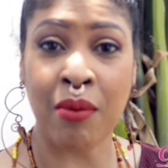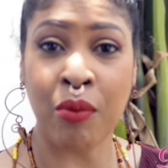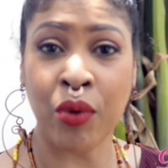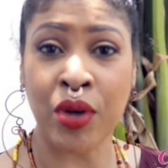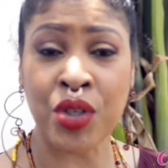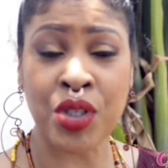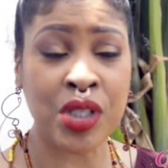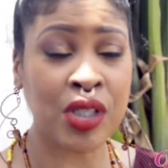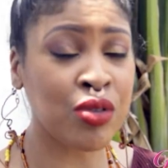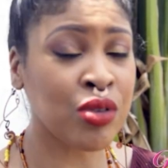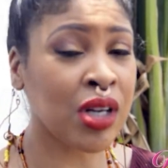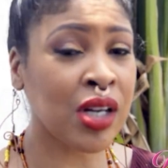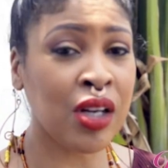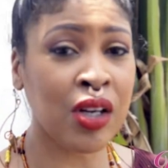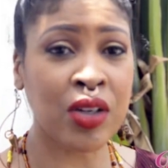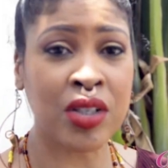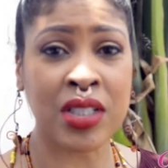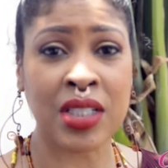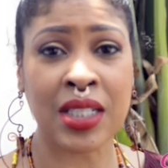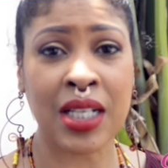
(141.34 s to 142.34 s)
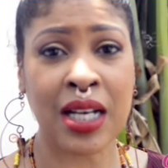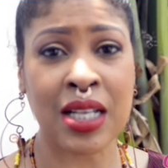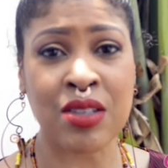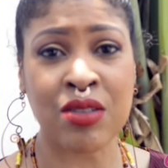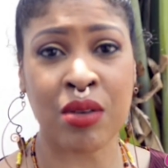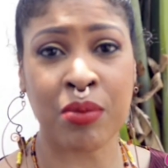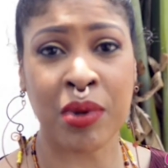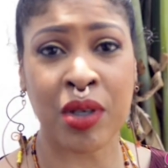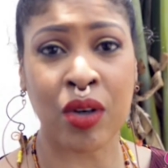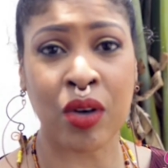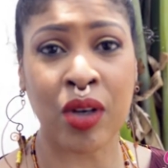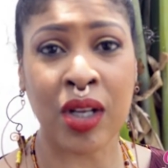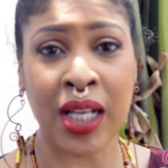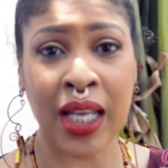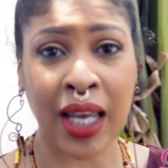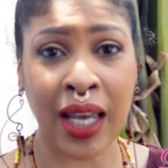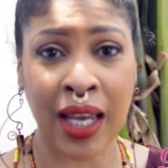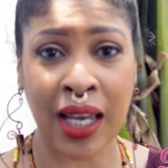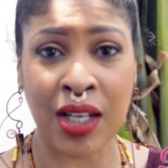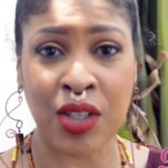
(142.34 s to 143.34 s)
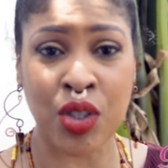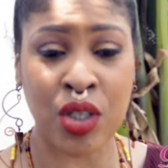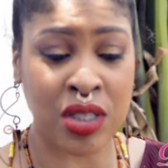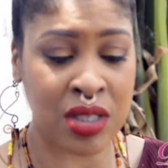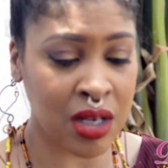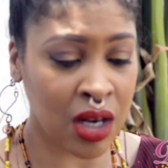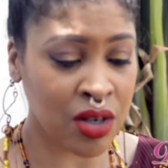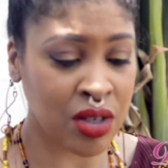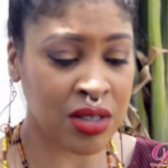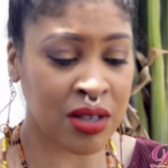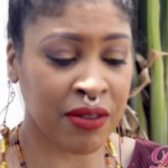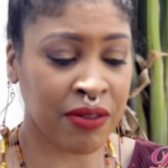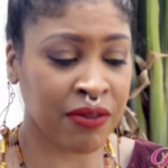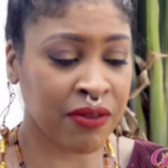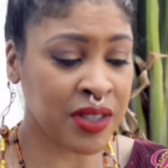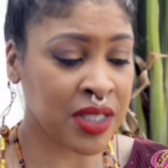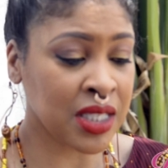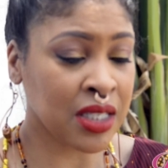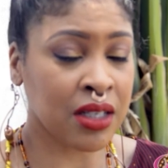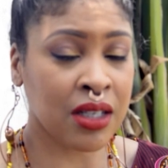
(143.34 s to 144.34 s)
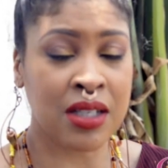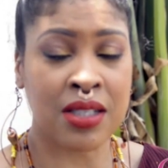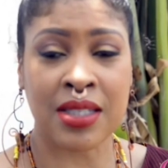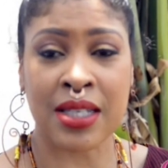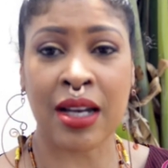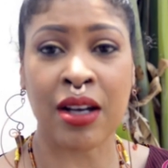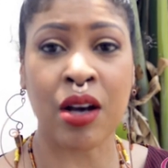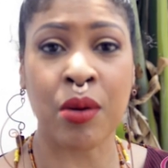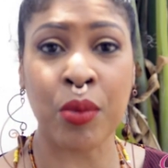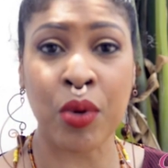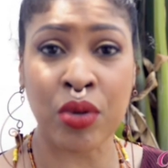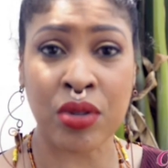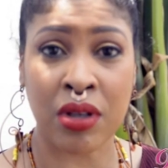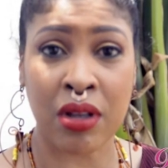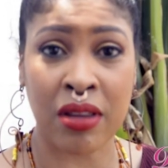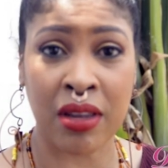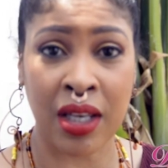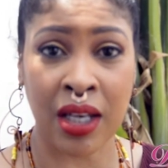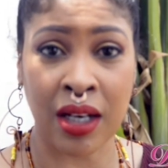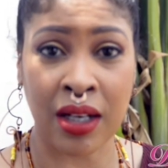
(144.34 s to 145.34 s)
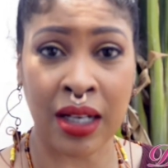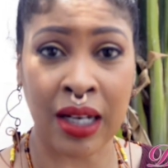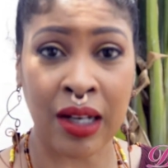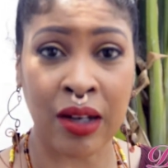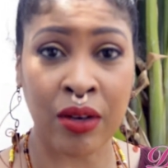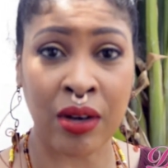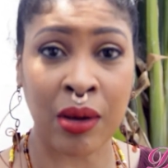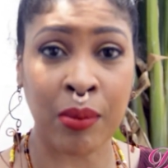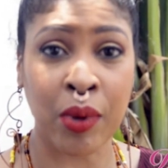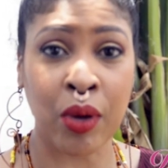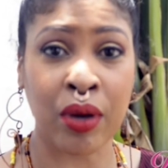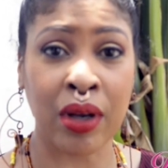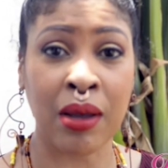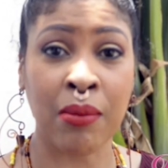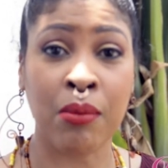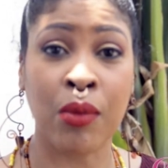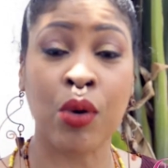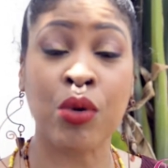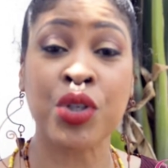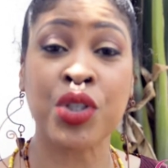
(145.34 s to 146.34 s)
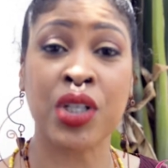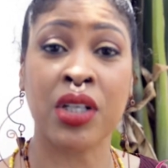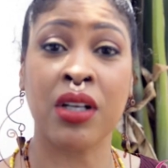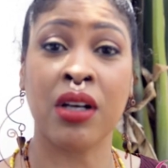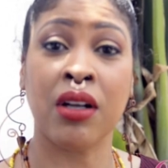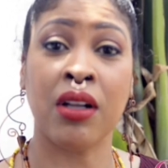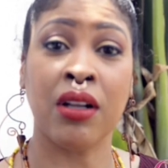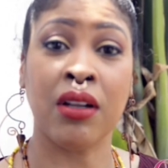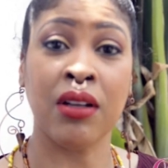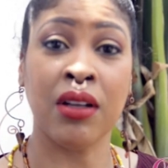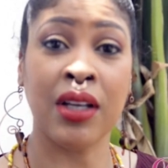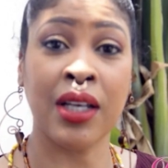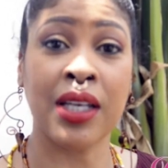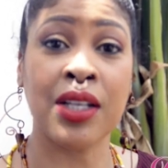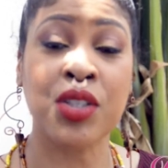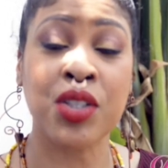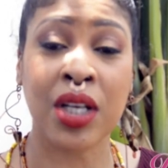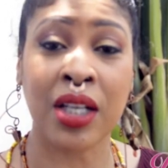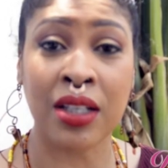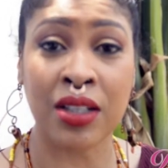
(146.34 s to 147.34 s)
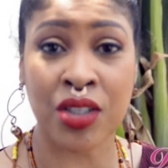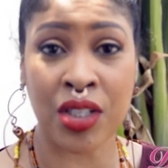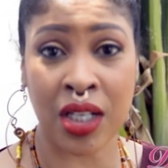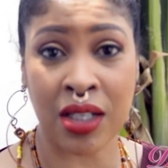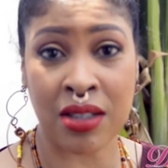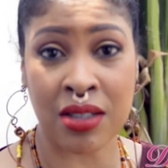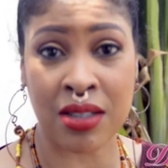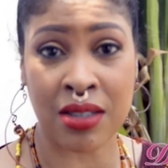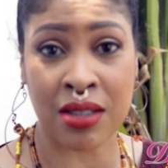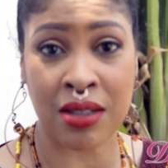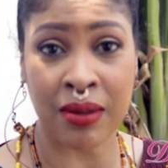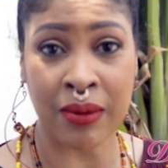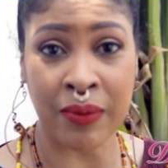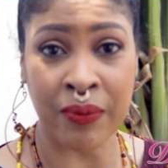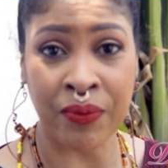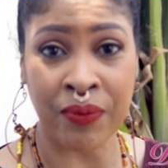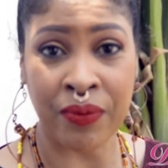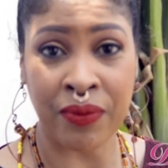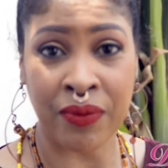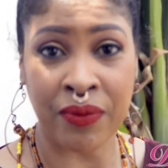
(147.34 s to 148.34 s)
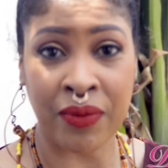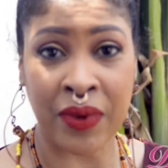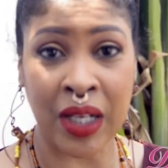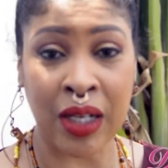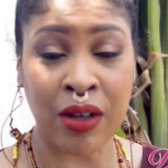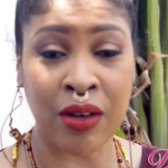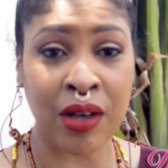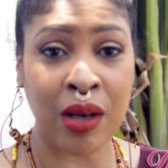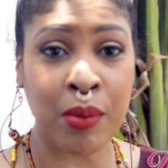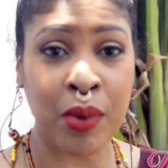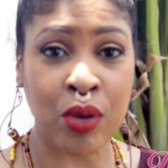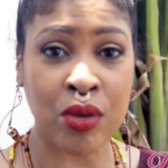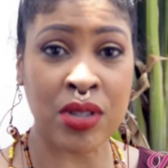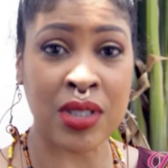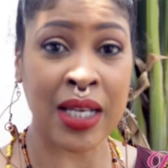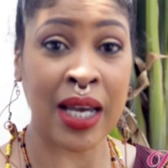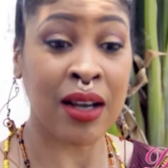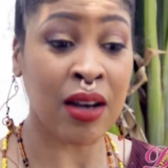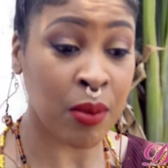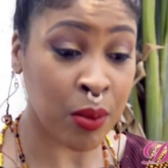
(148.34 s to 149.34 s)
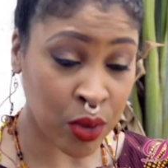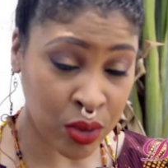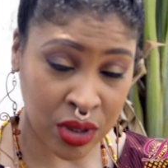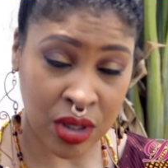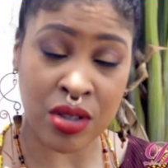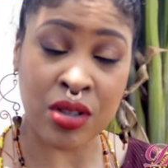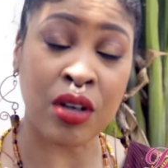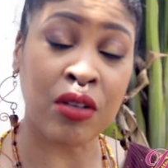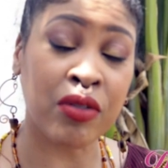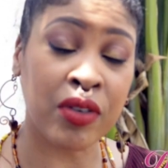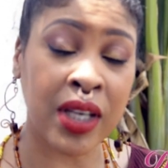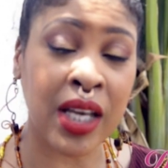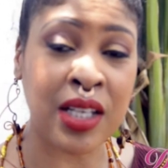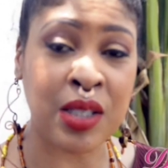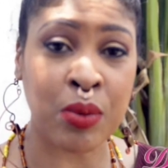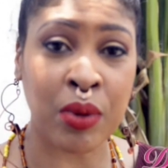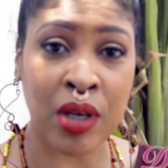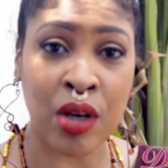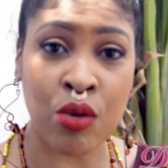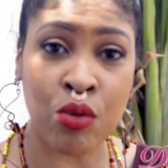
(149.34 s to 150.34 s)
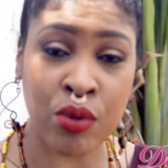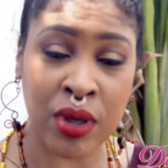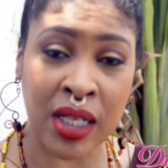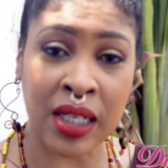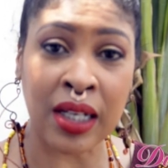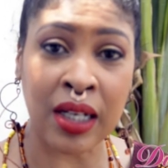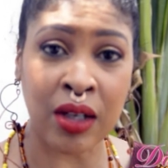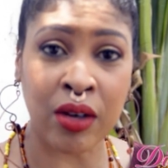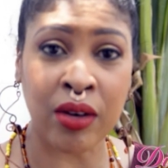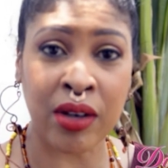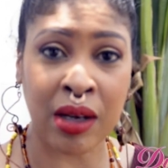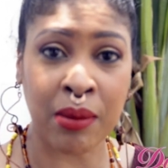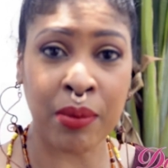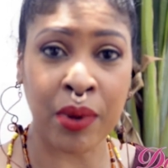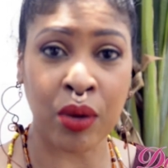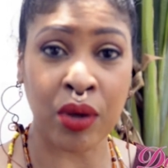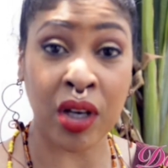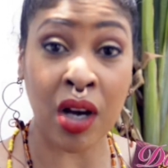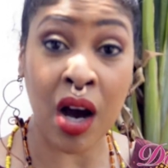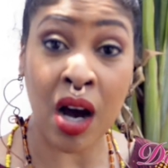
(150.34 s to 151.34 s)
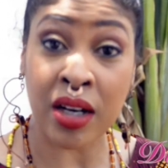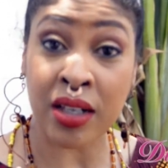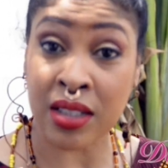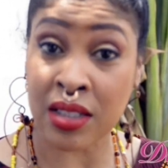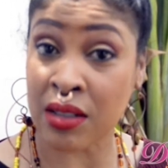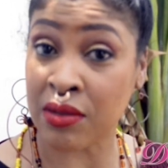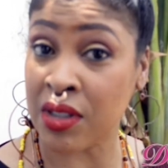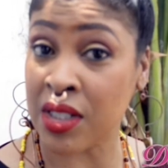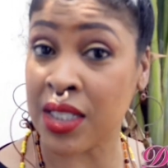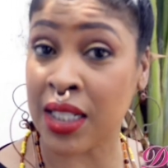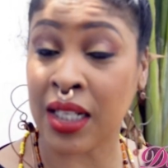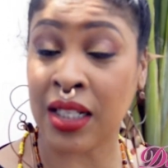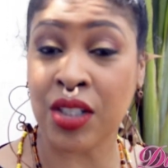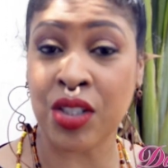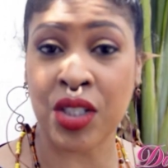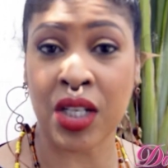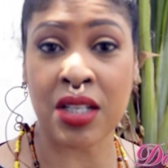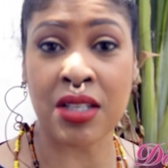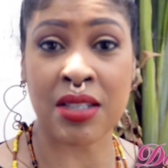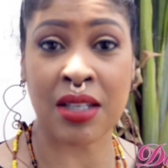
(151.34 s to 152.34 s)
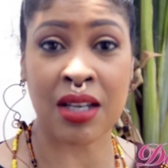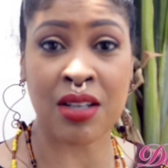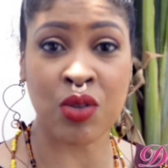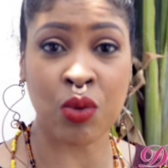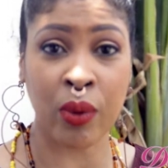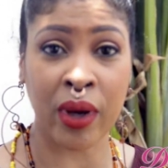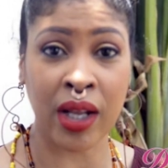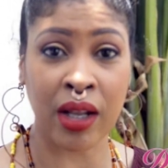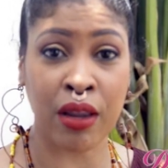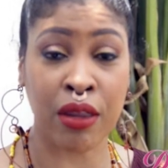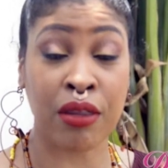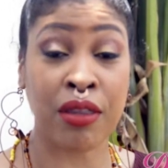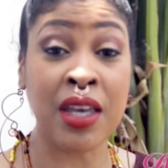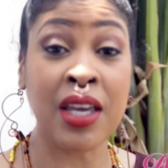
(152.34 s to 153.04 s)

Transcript: When children learn to dance from an early age, it's not just a physical psychomotor thing. They learn about emotional intelligence. They learn about psychomotor stuff, yes, but they really learn about cognitive intelligence as well.